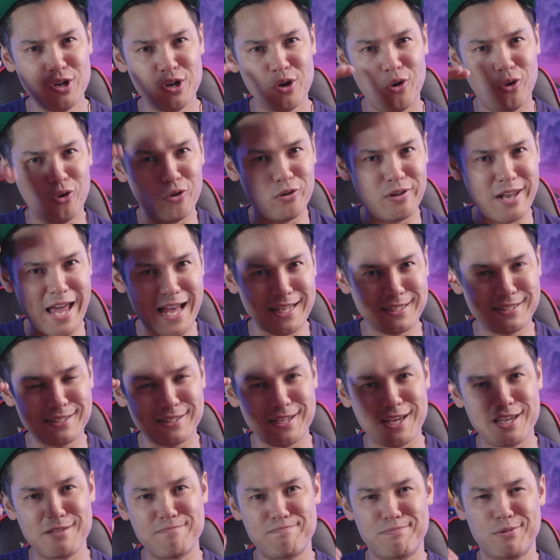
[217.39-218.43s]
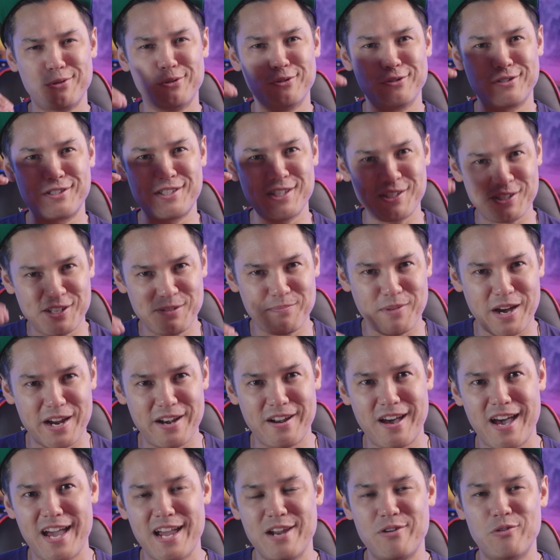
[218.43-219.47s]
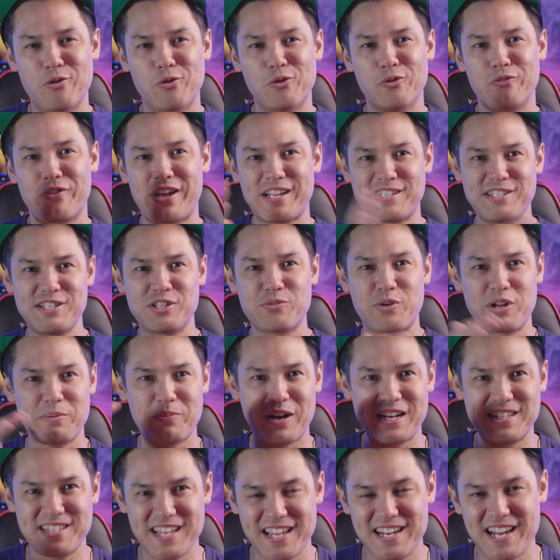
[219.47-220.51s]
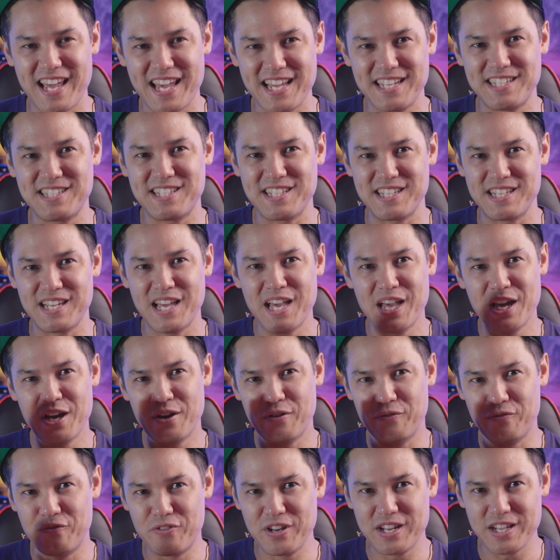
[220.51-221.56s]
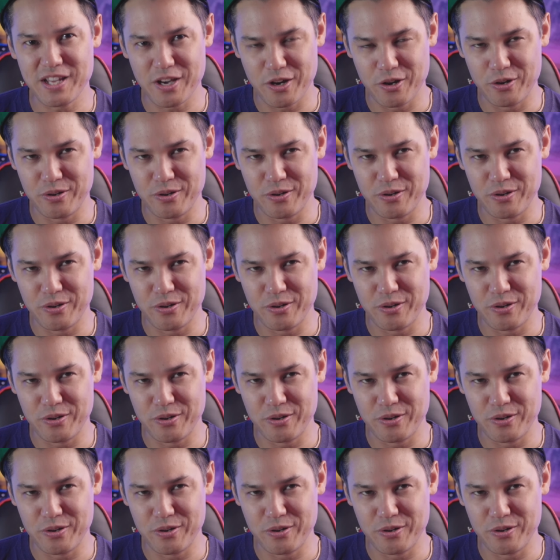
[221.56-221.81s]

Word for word: or landscape or 16 by 9 or 1920 by 1080 video,